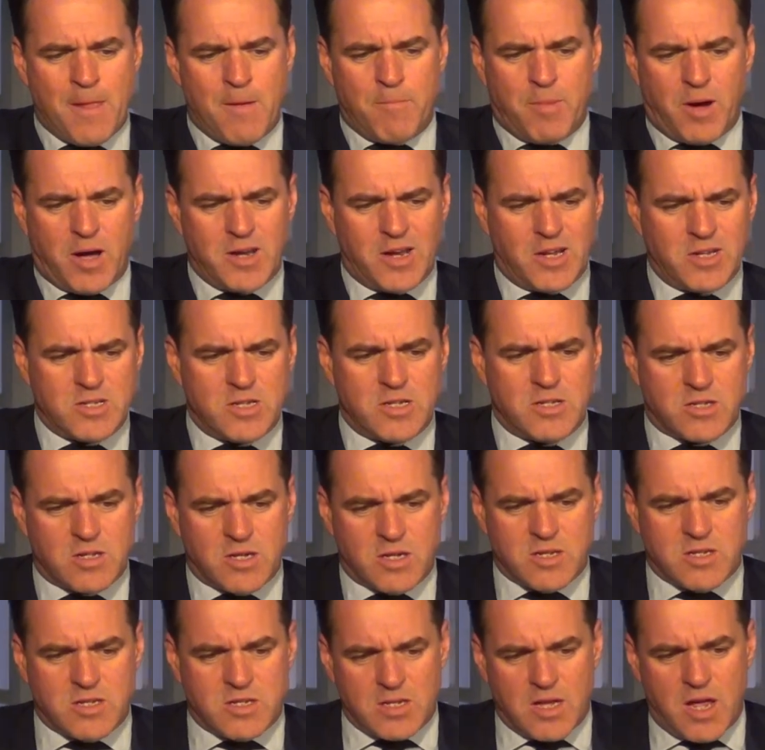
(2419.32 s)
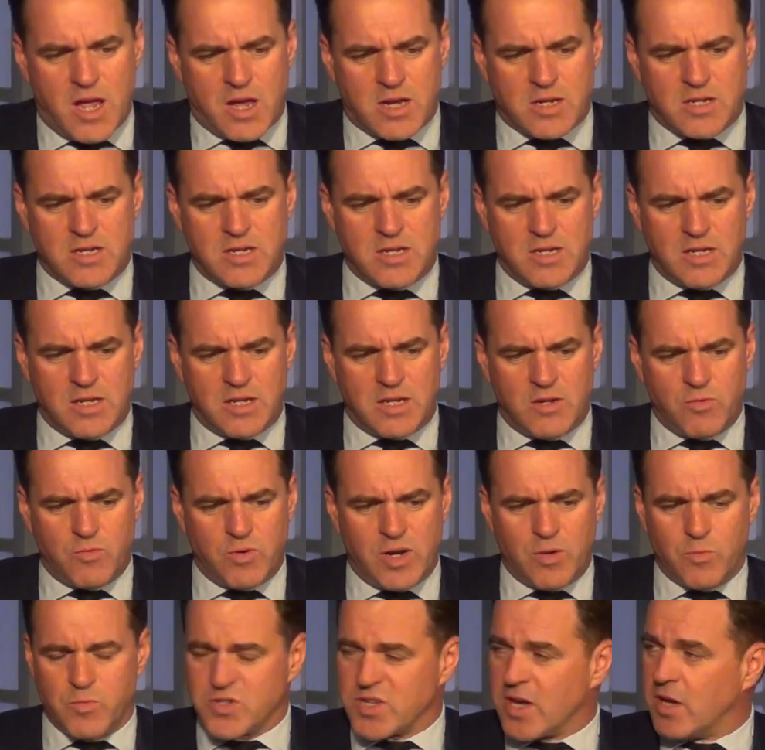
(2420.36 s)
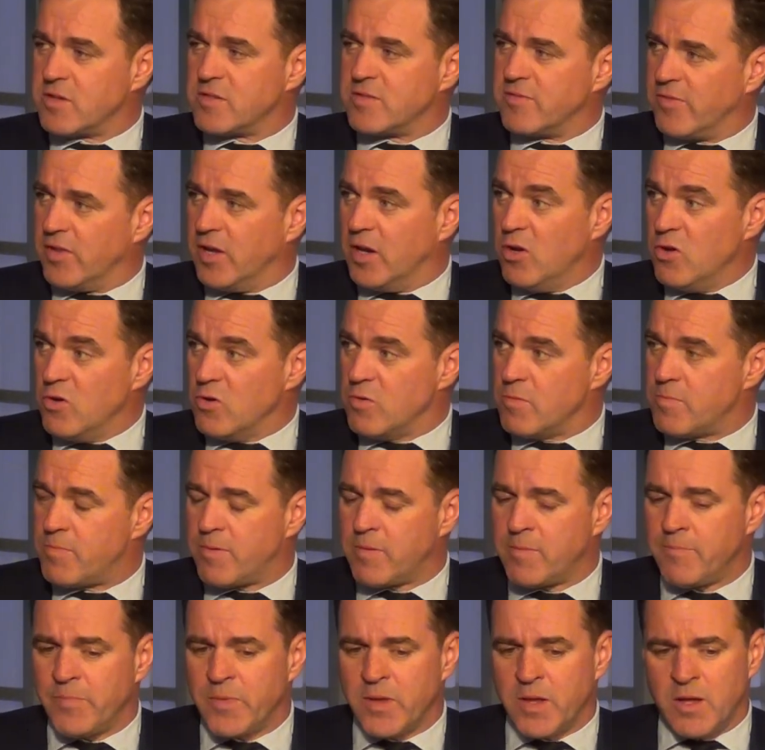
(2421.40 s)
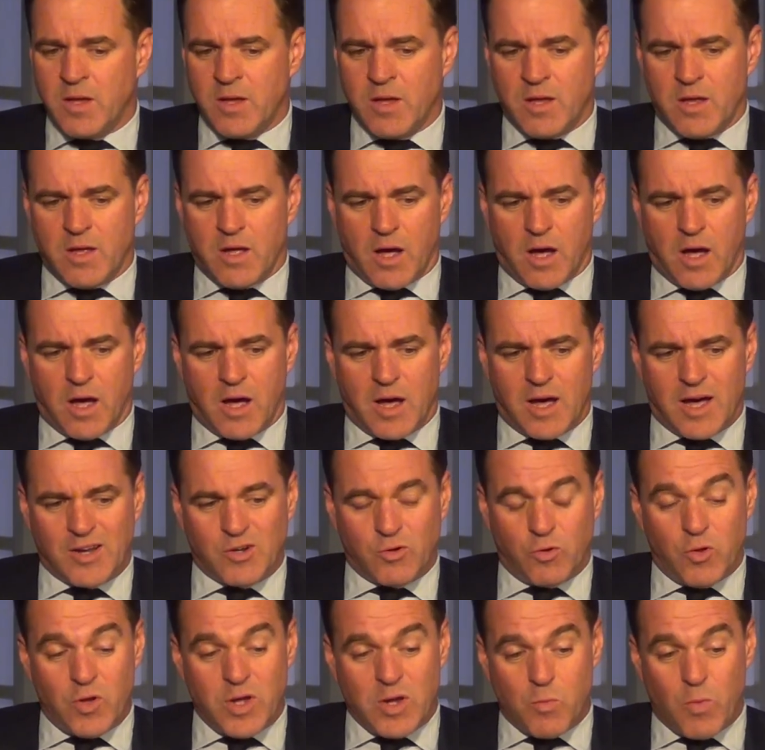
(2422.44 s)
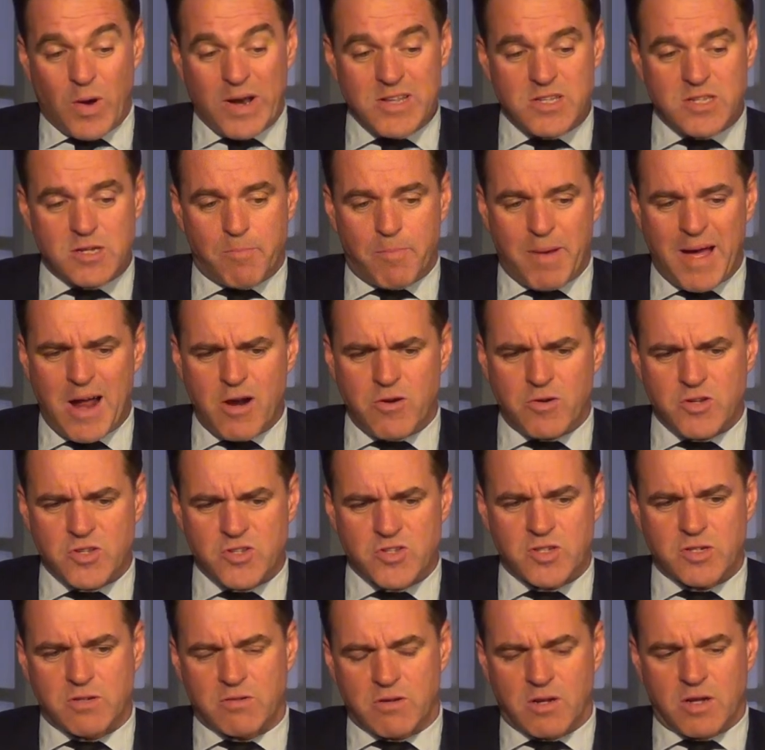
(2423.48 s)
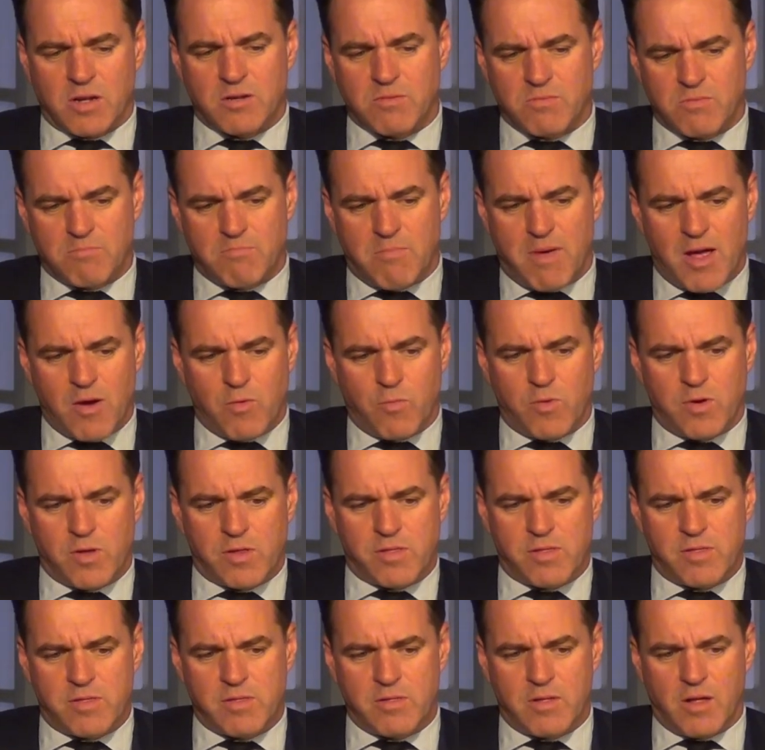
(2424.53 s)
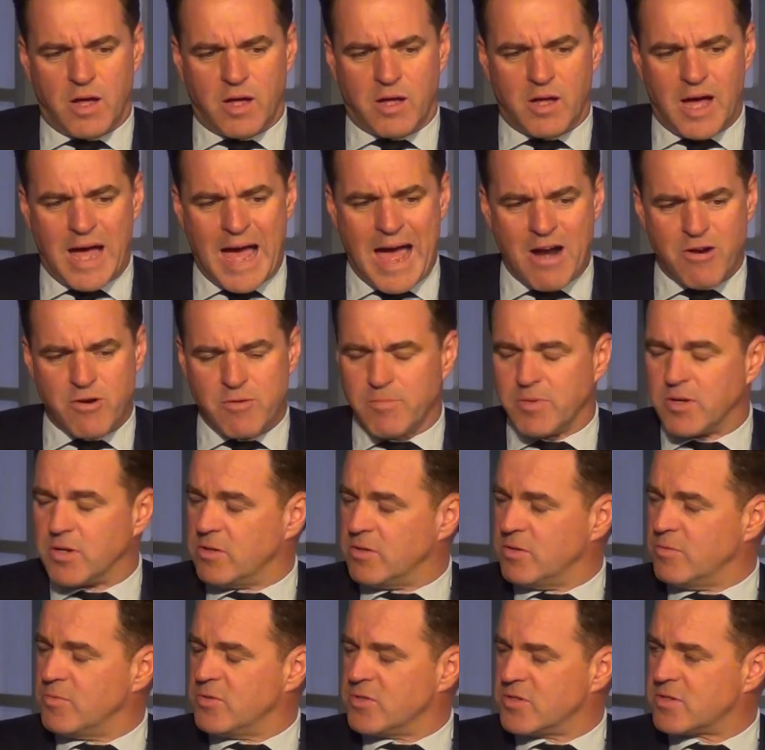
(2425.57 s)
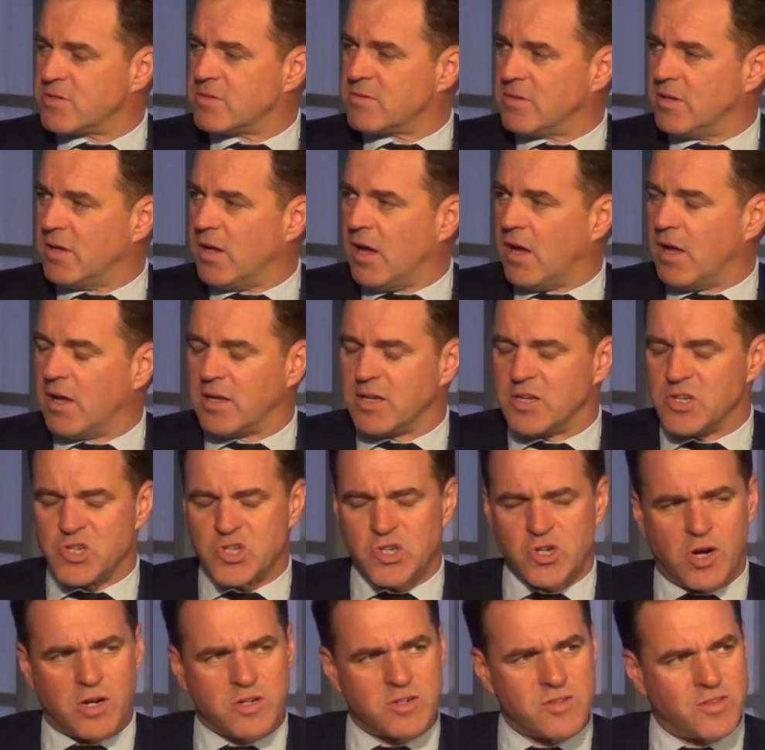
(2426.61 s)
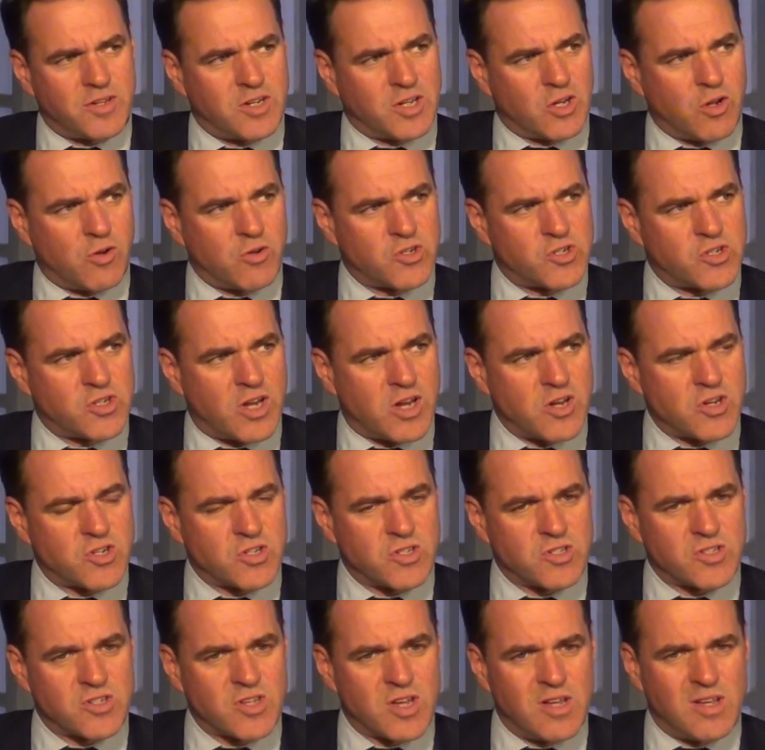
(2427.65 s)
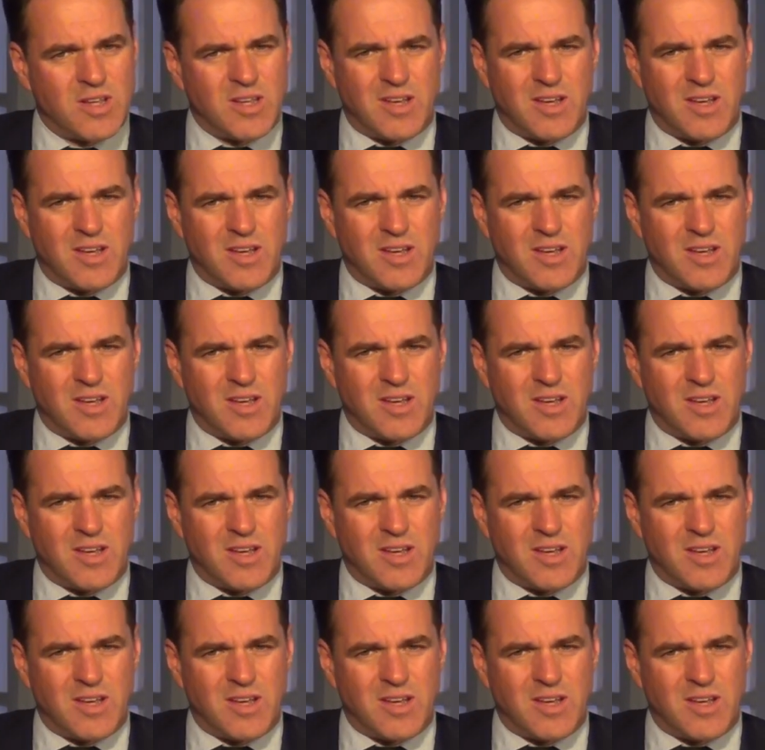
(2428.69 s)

By 1968, he, he really was out of the loop. Uh, and although he went to Paris and, and met with uh, Harriman, who was uh, in charge of the negotiations,